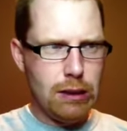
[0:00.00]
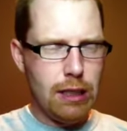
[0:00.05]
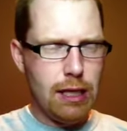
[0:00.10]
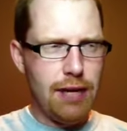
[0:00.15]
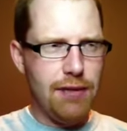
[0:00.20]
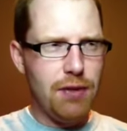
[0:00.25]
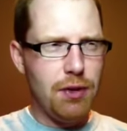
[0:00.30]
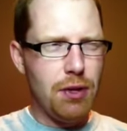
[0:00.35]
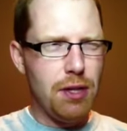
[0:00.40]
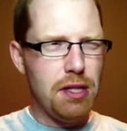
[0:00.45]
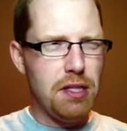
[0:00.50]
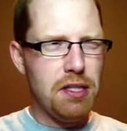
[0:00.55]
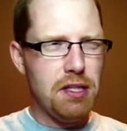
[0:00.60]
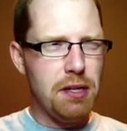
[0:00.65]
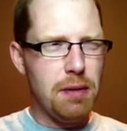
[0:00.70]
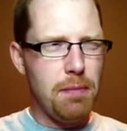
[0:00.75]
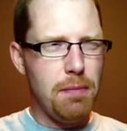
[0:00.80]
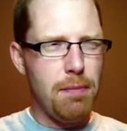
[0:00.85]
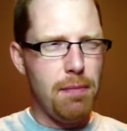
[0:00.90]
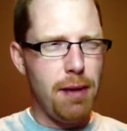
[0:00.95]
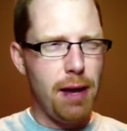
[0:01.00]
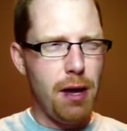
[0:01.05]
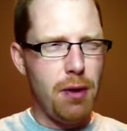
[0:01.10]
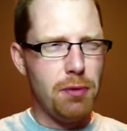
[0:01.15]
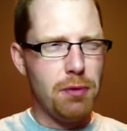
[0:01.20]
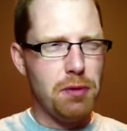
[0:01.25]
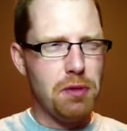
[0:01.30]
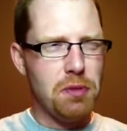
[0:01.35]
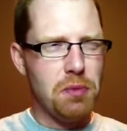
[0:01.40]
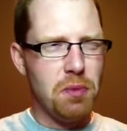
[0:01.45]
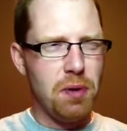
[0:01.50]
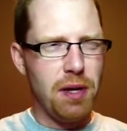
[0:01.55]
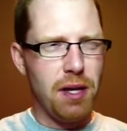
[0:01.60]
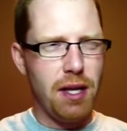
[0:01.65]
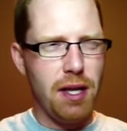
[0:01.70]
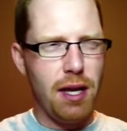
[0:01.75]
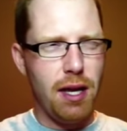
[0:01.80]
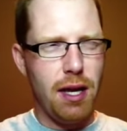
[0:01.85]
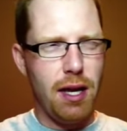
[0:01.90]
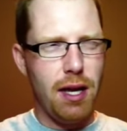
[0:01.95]
if you listen to Mountains Win
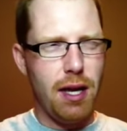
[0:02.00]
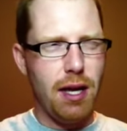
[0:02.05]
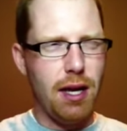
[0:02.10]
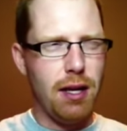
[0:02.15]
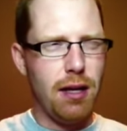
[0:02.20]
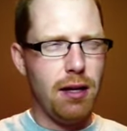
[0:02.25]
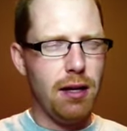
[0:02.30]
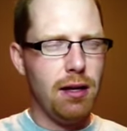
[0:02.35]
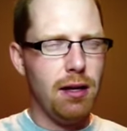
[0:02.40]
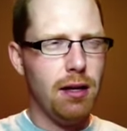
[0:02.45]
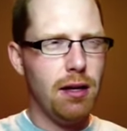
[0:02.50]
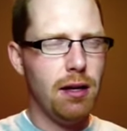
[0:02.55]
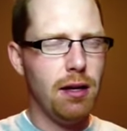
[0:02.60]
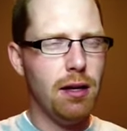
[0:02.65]
Again,